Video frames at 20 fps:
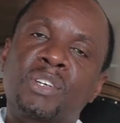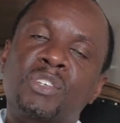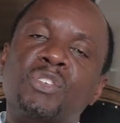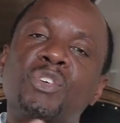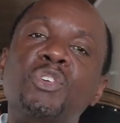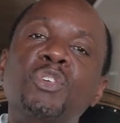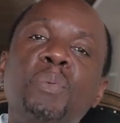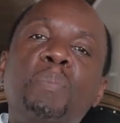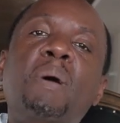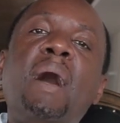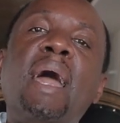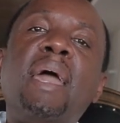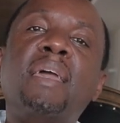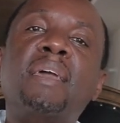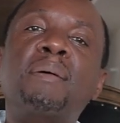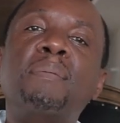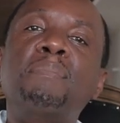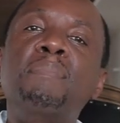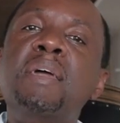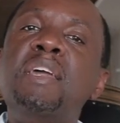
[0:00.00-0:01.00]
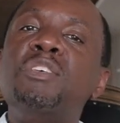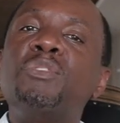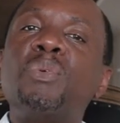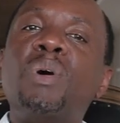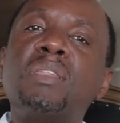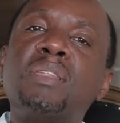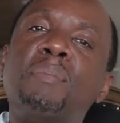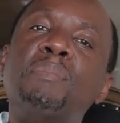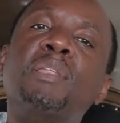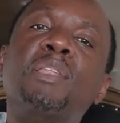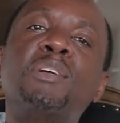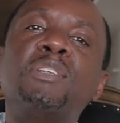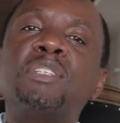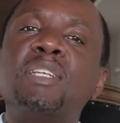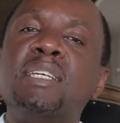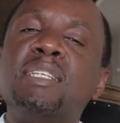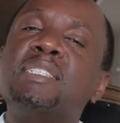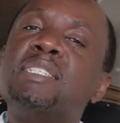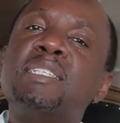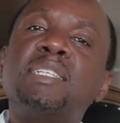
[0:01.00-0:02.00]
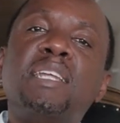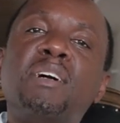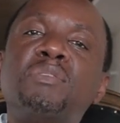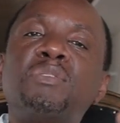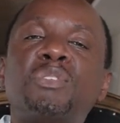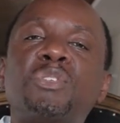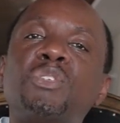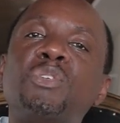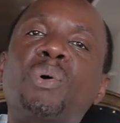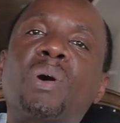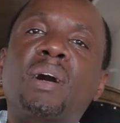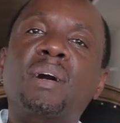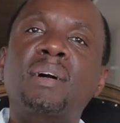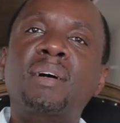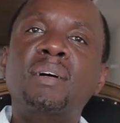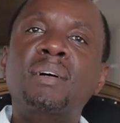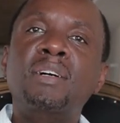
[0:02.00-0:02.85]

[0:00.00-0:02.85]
So you buy. Maize worth 1 million shillings is enough to store.